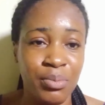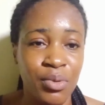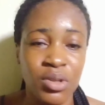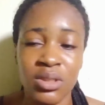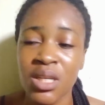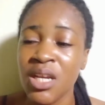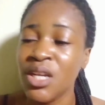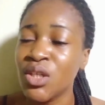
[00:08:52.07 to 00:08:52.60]

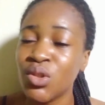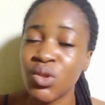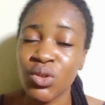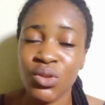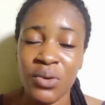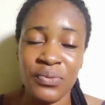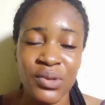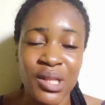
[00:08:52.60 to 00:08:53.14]
But
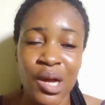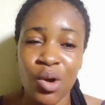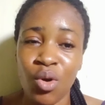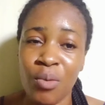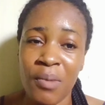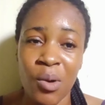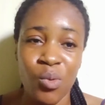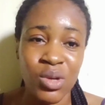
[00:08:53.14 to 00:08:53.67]
those of you that will
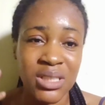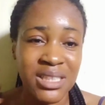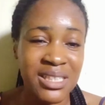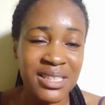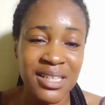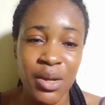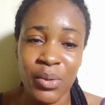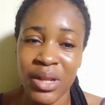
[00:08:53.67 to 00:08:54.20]
come and watch
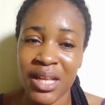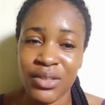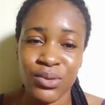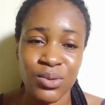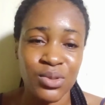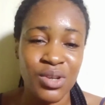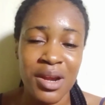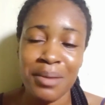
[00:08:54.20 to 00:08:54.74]
this game without
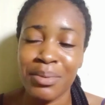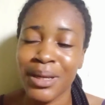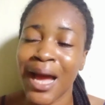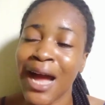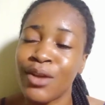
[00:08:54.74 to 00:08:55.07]
subscribing,